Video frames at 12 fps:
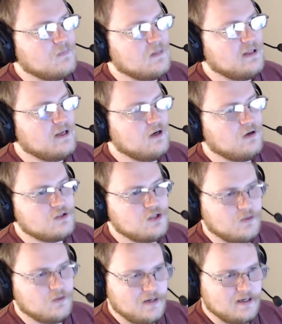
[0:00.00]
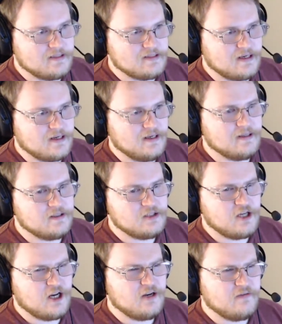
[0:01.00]
they call it Cheerwine. It's like a
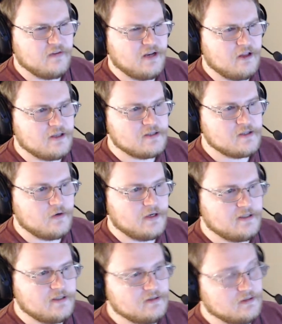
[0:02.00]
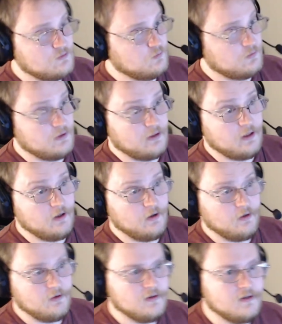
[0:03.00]
cherry vanilla soda. It's really
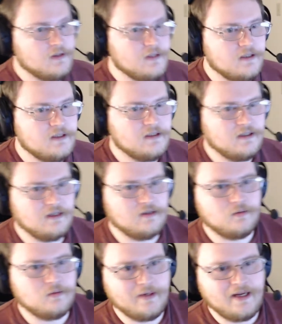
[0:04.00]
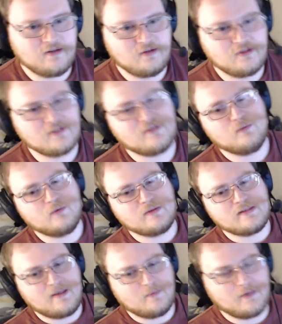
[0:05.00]
good. We actually just was able to